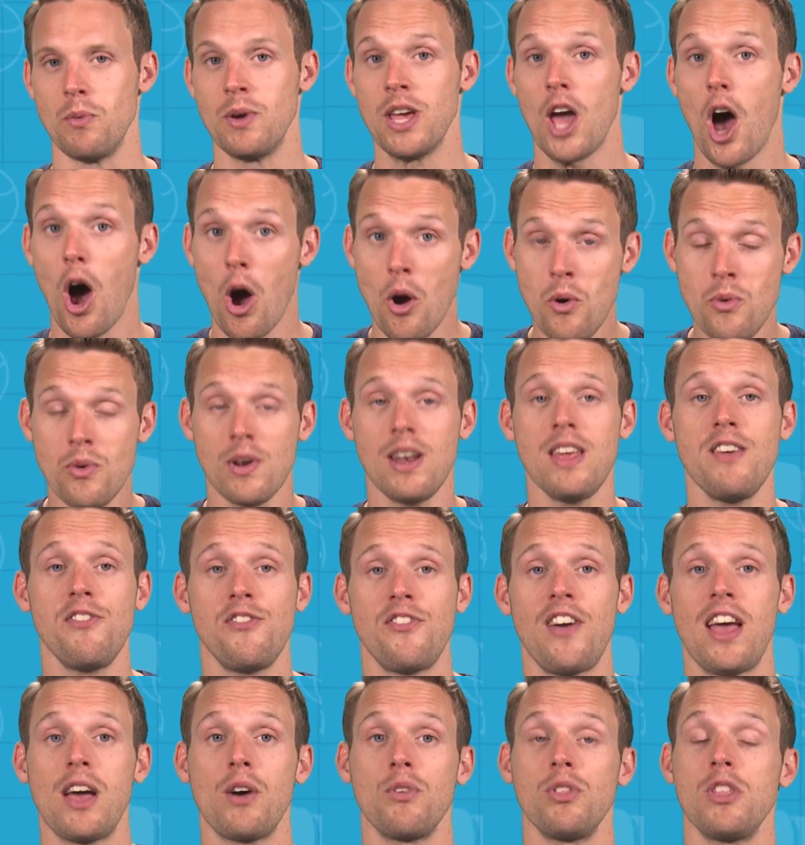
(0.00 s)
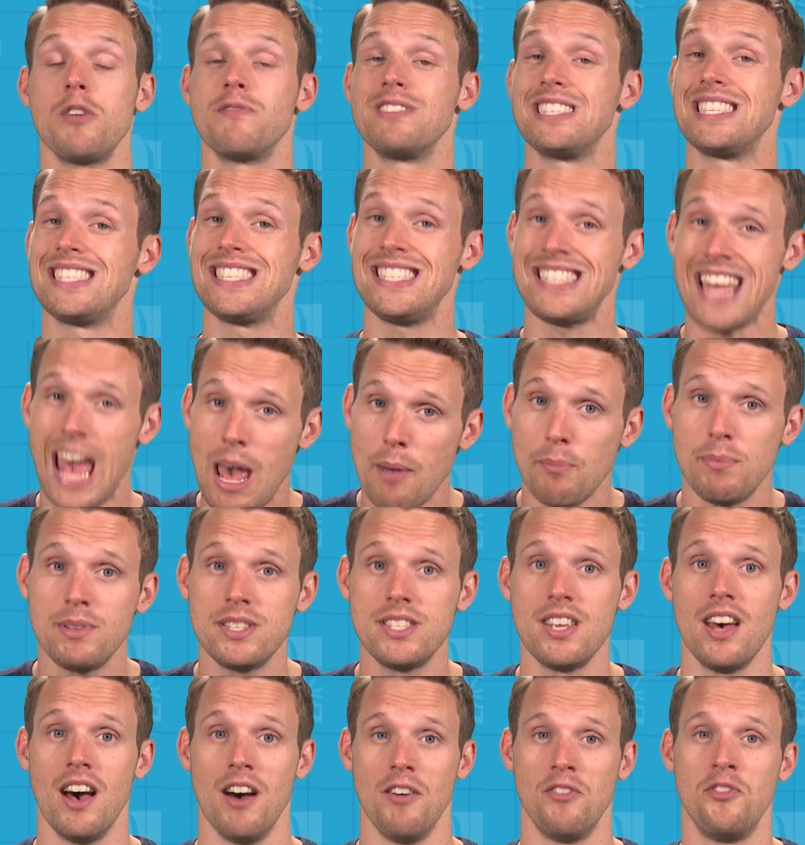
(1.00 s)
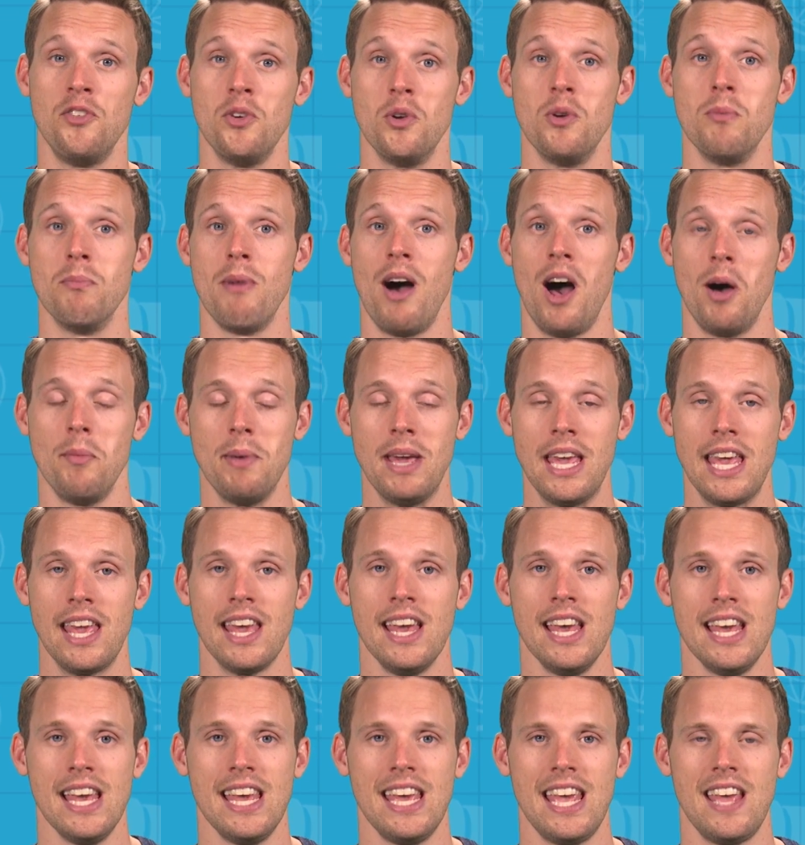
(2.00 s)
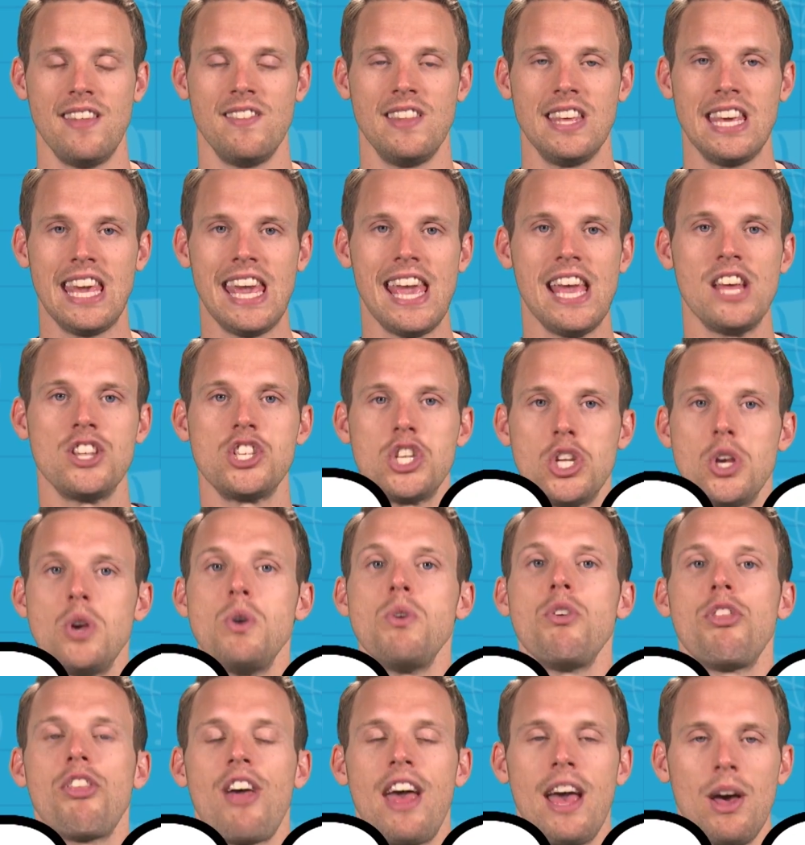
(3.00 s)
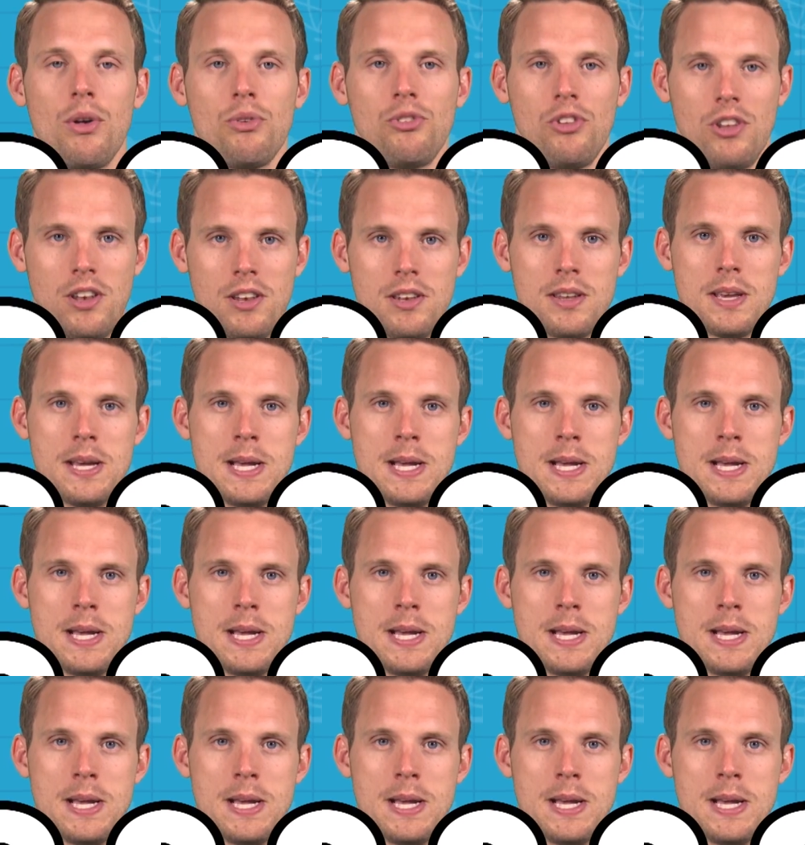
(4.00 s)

We only found the receptor for umami in the year 2000.